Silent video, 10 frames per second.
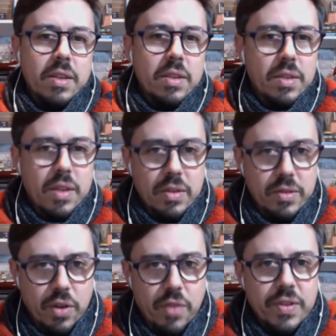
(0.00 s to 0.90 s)
The
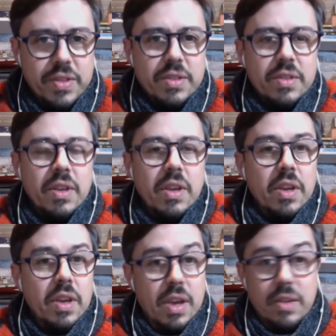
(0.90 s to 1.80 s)
Surface
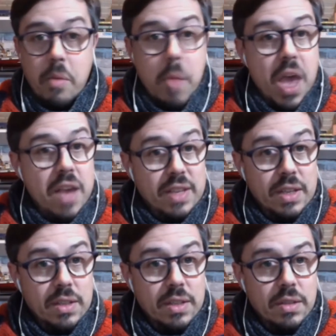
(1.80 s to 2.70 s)
is amazing,
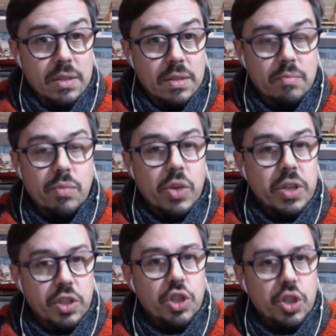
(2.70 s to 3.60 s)
but
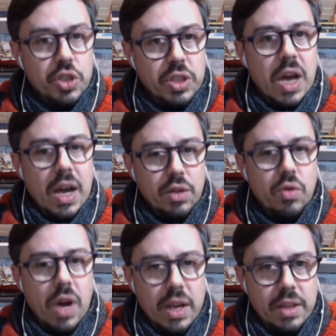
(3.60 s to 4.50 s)
it's just not
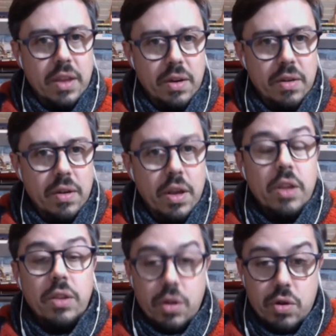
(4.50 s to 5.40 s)
quite there.
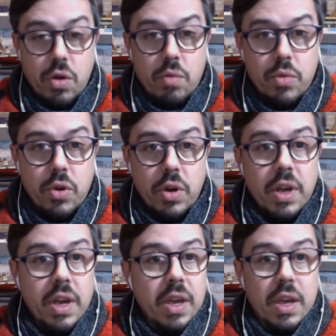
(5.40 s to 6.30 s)
The Chromebook,
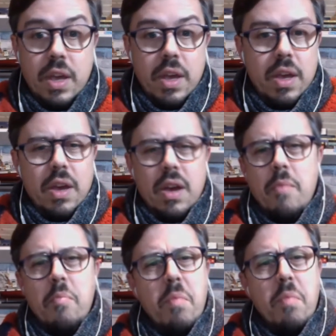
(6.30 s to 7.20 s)

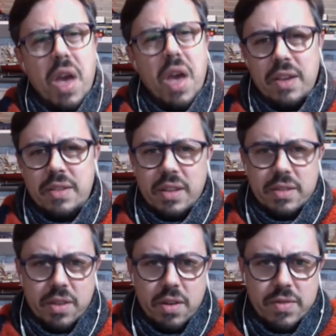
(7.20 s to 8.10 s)
amazing
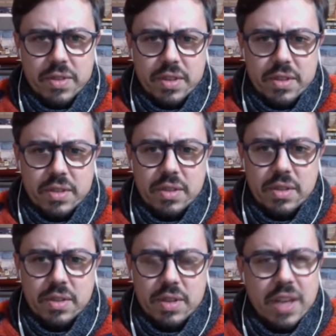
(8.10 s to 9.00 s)
services.
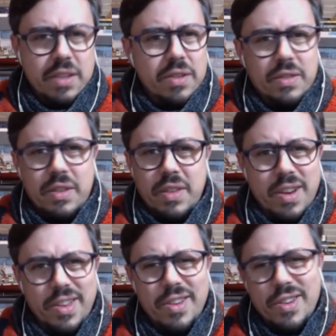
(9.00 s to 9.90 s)
Like
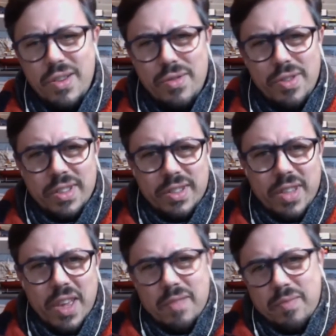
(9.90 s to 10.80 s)
they're Google,
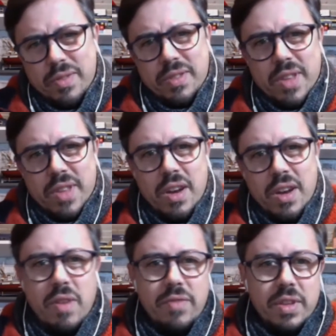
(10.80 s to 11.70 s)
they
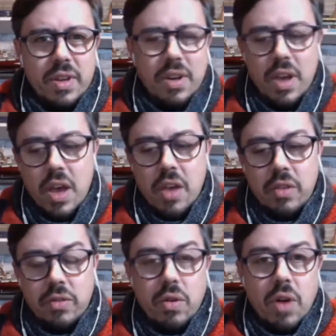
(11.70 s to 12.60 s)
know everything.
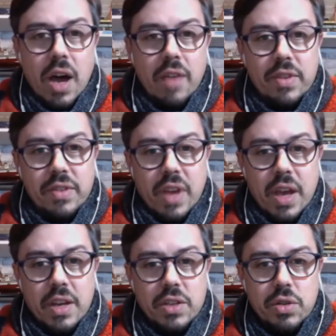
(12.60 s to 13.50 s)
So I've
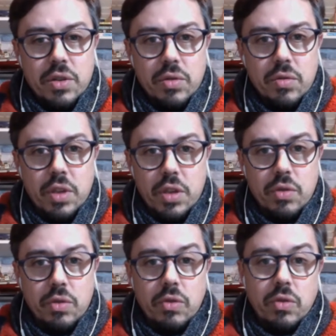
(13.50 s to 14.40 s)
decided to
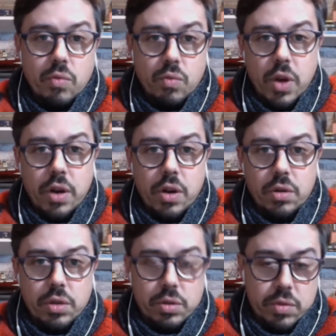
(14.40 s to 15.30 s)
use
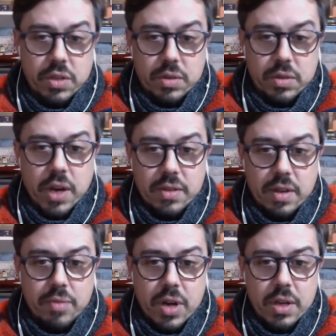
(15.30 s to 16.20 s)
OneNote, which is a
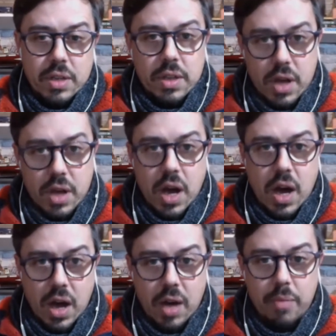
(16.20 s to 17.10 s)
Microsoft product,
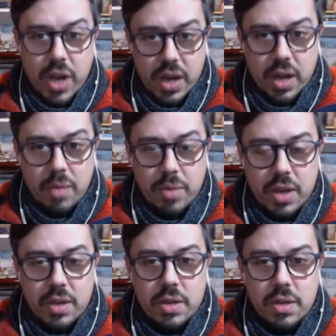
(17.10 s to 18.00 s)
on my
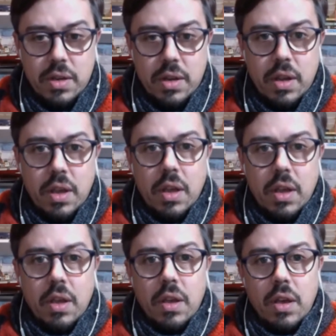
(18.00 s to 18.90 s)
iPad
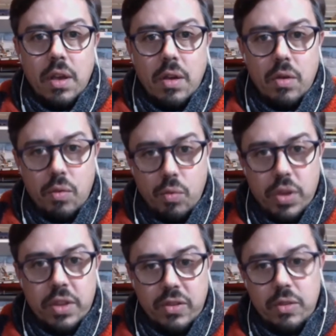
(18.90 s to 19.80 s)

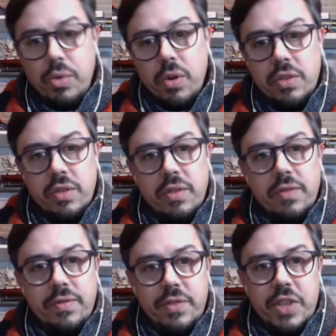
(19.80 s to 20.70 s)
with the support of
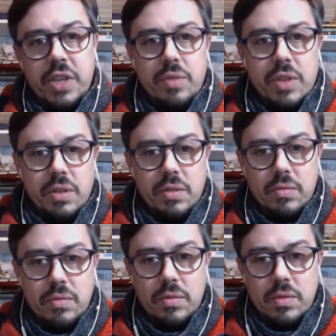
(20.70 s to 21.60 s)
G Suite.
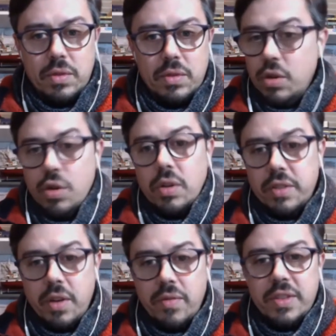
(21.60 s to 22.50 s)
So Google
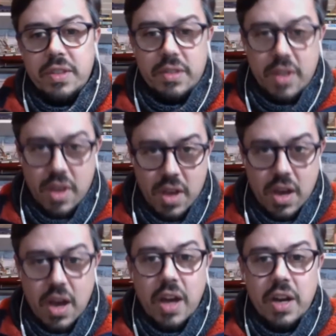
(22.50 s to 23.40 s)
services
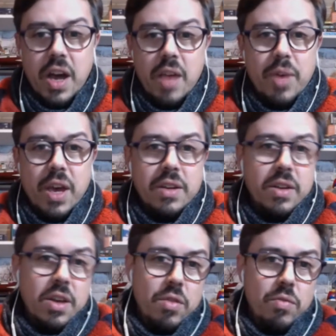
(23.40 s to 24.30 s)
on an iPad
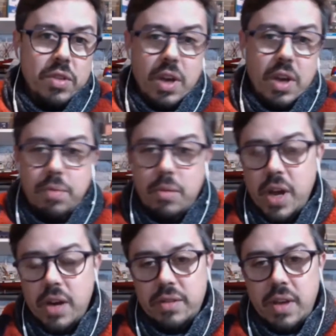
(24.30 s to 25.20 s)
with a couple of
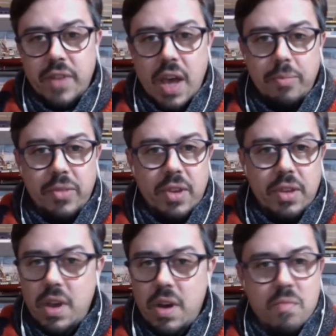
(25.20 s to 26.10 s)
Microsoft apps in
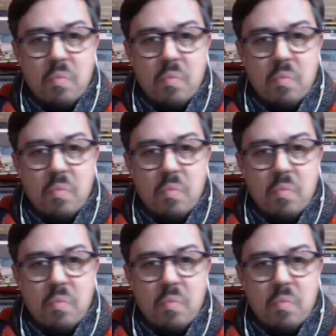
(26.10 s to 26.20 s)
there.